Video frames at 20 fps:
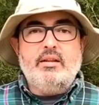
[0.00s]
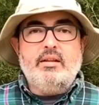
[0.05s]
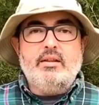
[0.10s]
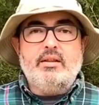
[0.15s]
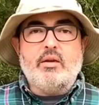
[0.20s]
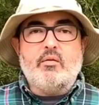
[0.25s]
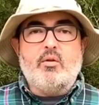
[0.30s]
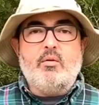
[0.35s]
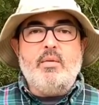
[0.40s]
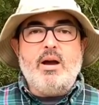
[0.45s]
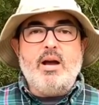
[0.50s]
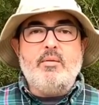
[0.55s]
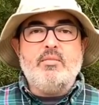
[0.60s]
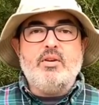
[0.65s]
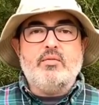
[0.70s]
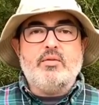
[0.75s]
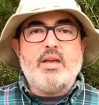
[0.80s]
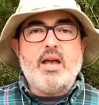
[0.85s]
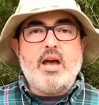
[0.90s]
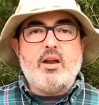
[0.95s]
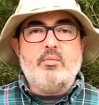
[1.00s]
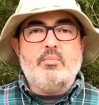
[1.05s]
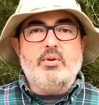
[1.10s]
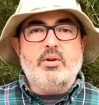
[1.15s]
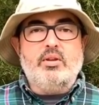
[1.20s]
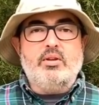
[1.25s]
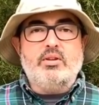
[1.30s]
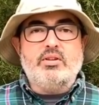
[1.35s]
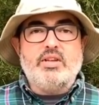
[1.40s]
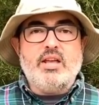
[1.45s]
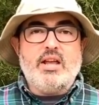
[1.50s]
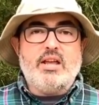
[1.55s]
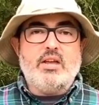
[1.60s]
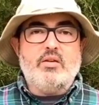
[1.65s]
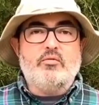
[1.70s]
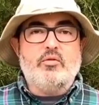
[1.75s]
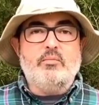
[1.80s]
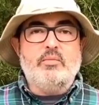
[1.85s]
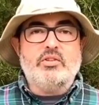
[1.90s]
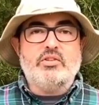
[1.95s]
They remind me of caterpillars hanging
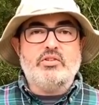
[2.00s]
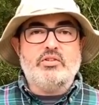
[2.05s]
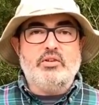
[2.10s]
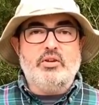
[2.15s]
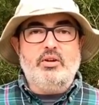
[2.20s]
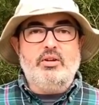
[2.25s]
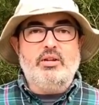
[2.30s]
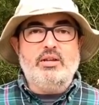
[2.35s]
from the still